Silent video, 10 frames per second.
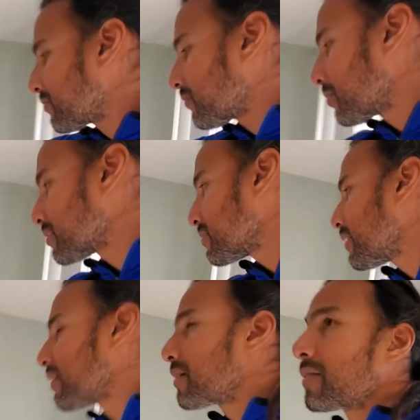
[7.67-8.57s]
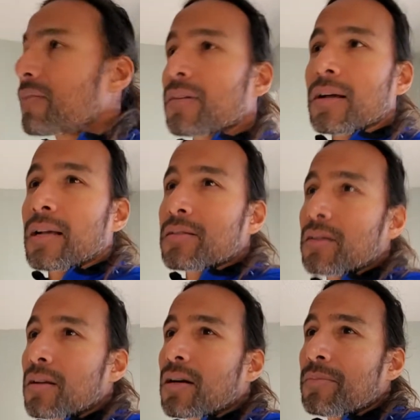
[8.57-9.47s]
Floor is here. Guys are
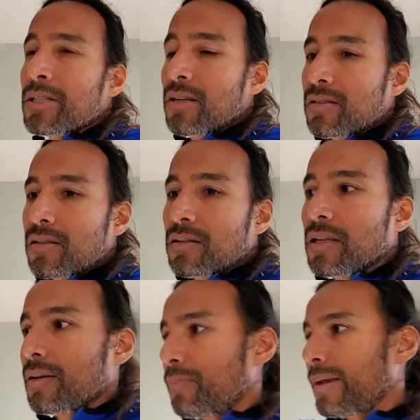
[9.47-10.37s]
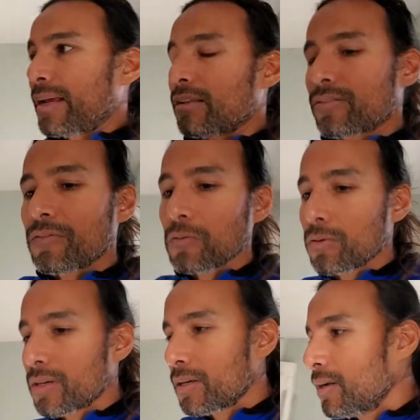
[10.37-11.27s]
going to come in on Sunday, bang out the
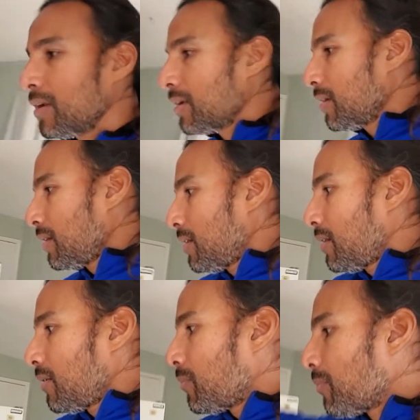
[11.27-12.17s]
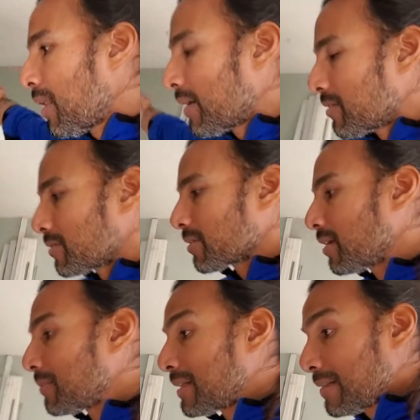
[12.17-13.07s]
floor. Appliances are
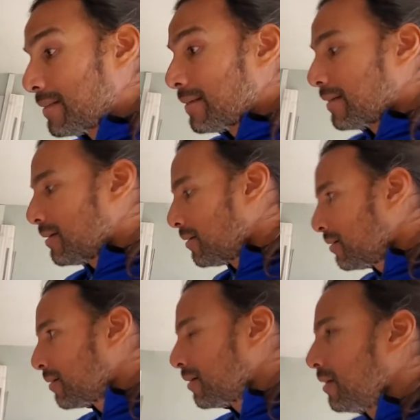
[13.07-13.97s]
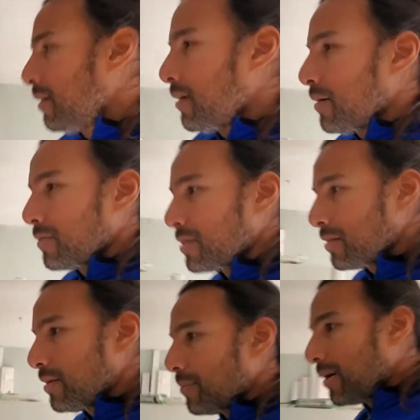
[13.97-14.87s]
coming today. Did
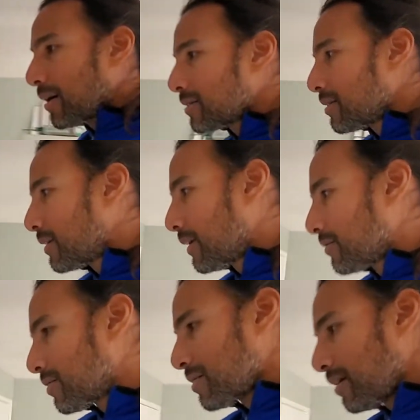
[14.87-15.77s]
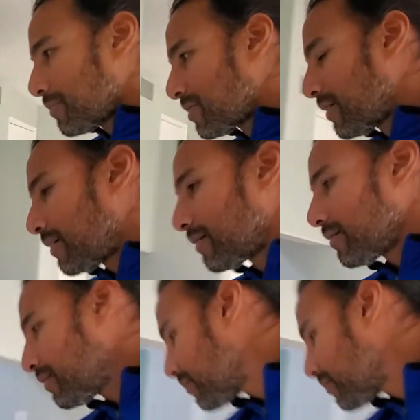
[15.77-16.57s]
the epoxy countertops here.